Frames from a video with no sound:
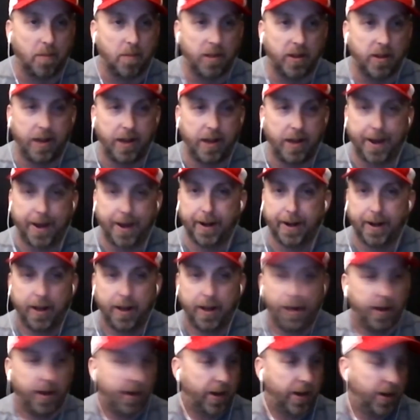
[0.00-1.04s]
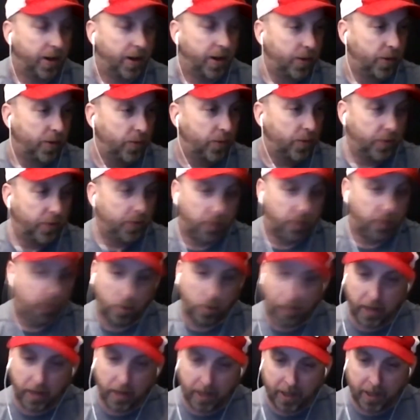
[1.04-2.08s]
that will
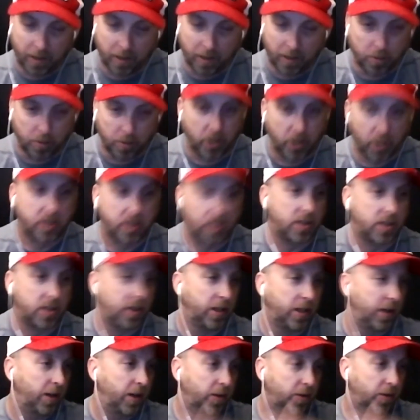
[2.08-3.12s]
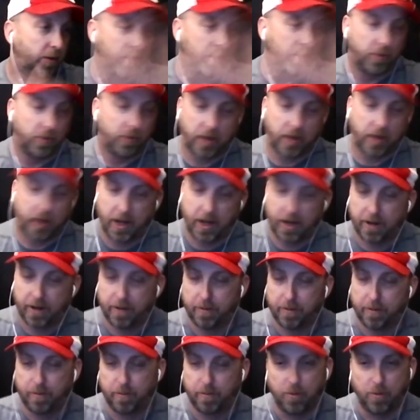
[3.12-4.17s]
be in the books,
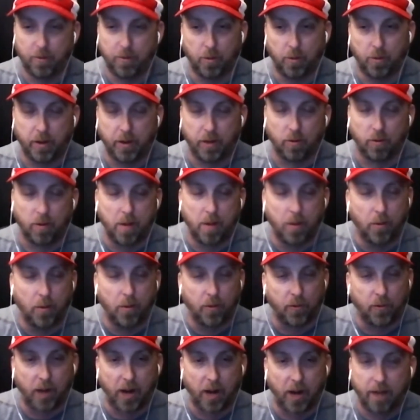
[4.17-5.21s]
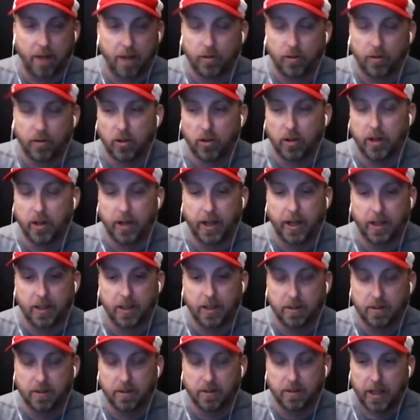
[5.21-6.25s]
will be remembered forever.
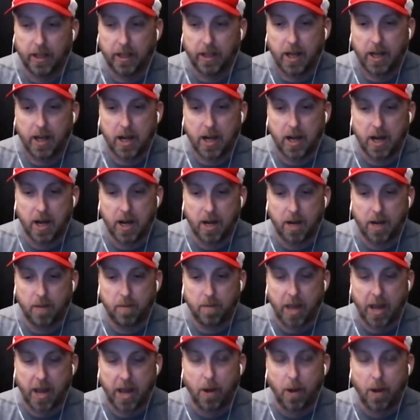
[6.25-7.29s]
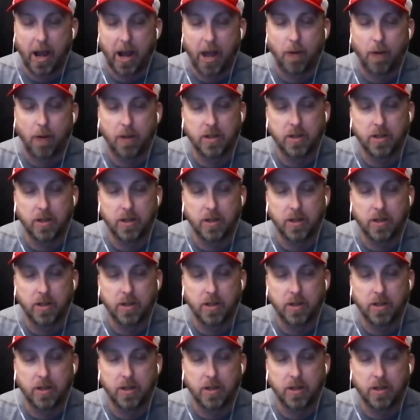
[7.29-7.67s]
And how is